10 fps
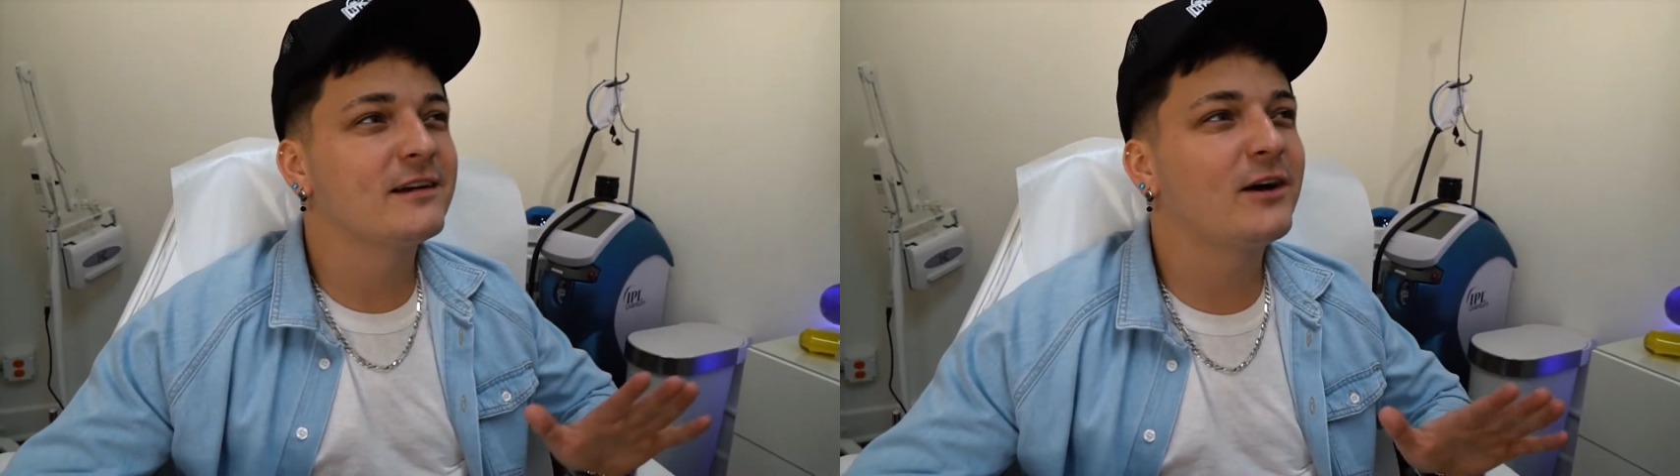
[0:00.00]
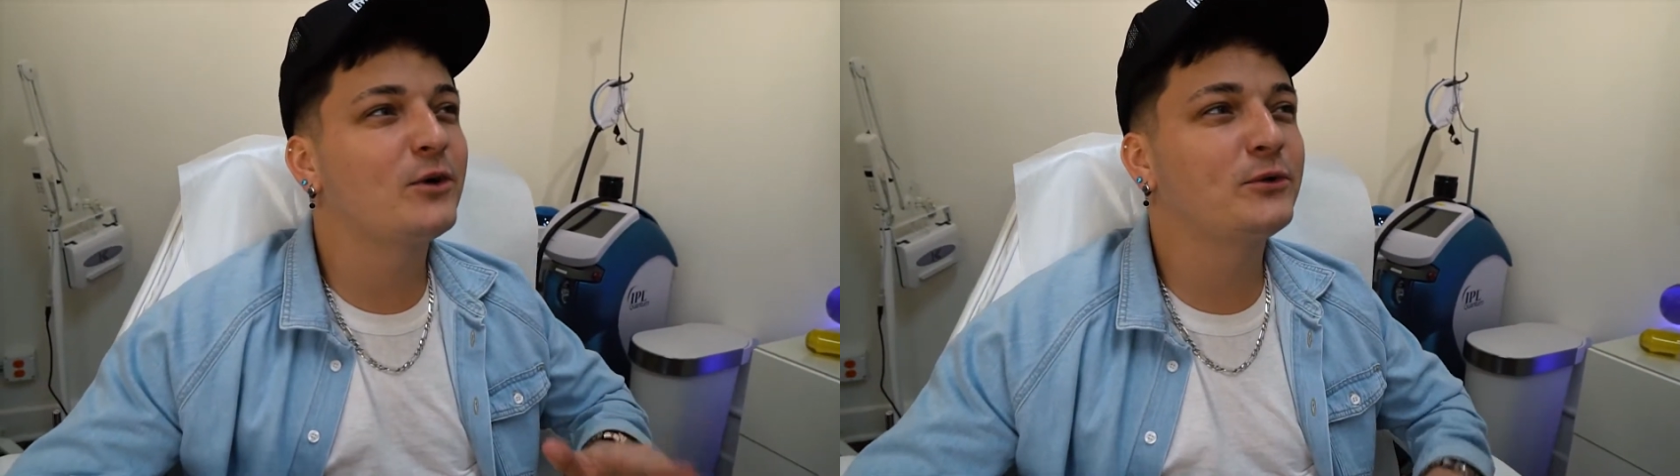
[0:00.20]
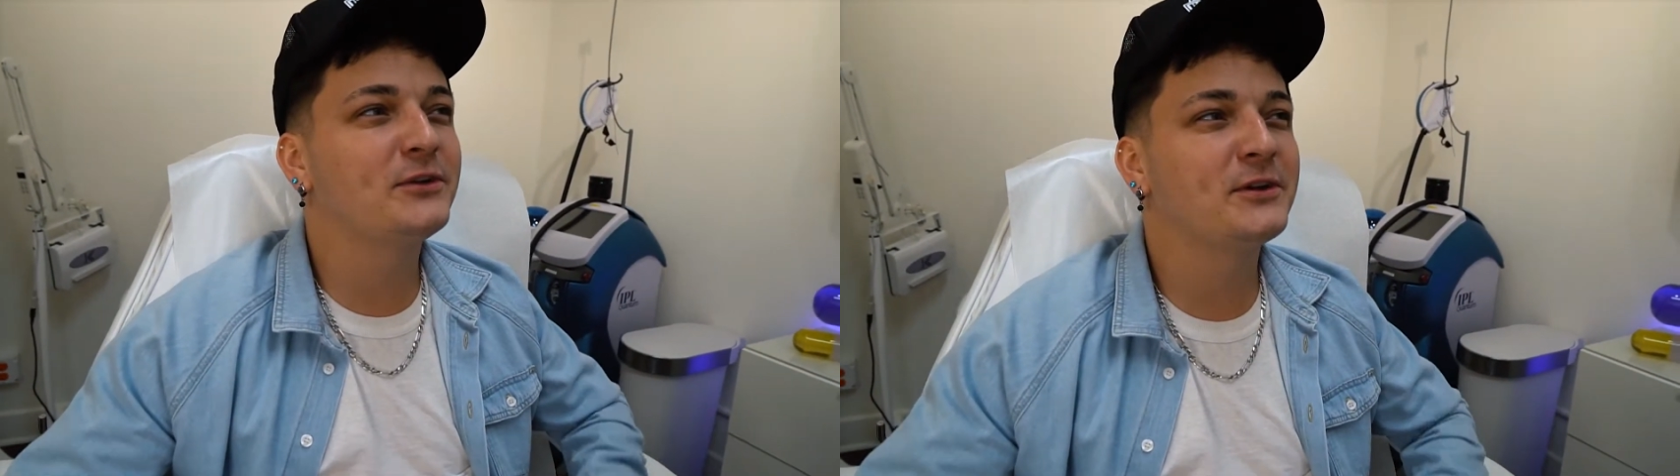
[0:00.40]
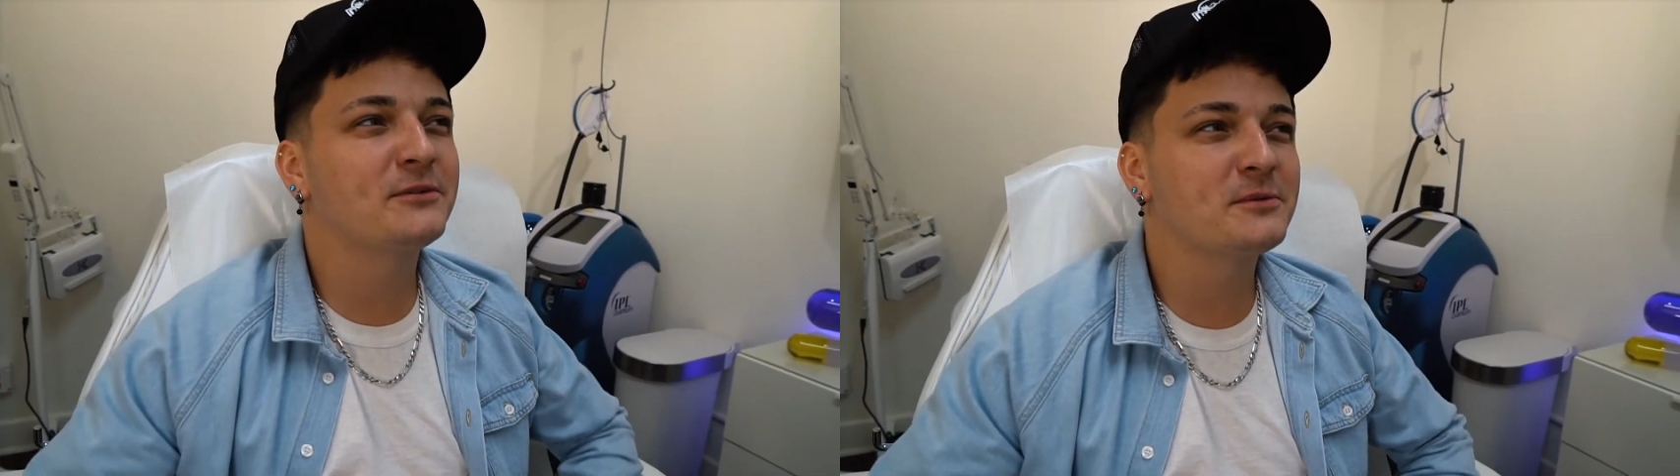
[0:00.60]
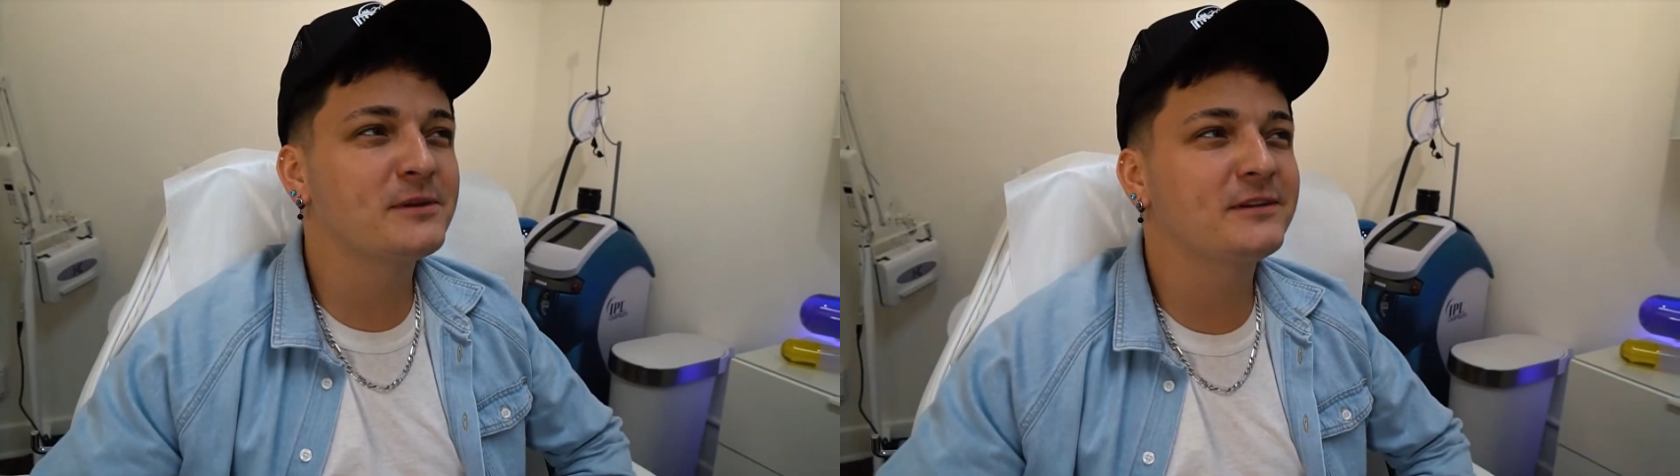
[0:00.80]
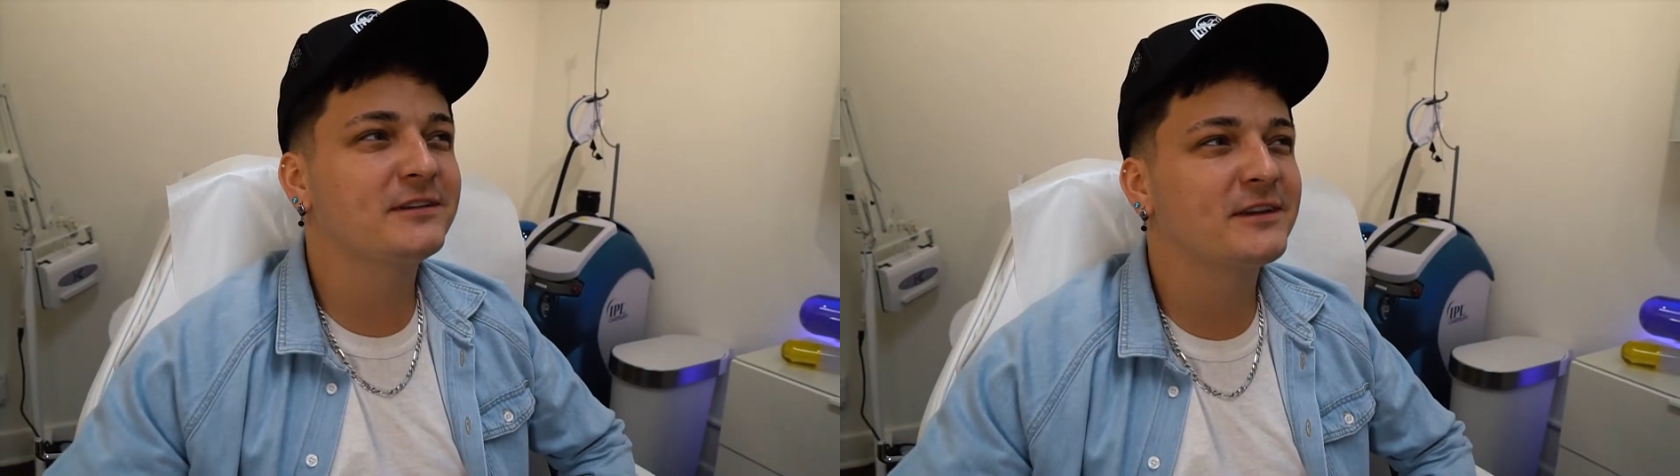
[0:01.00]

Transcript: a whole new year for me.